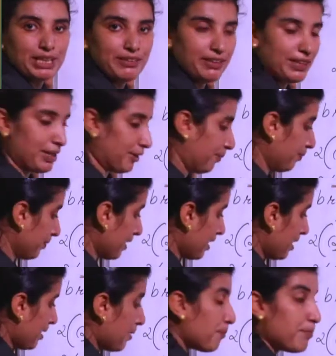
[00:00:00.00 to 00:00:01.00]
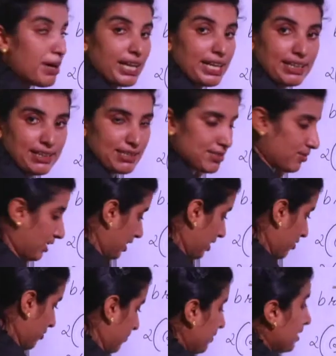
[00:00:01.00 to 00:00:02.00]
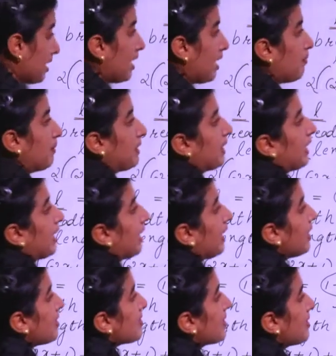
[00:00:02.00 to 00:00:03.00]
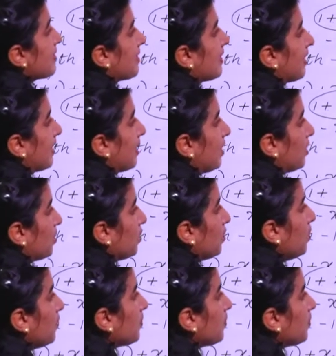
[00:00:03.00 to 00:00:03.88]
endu varum minus 1 aavum appa 3x is equal to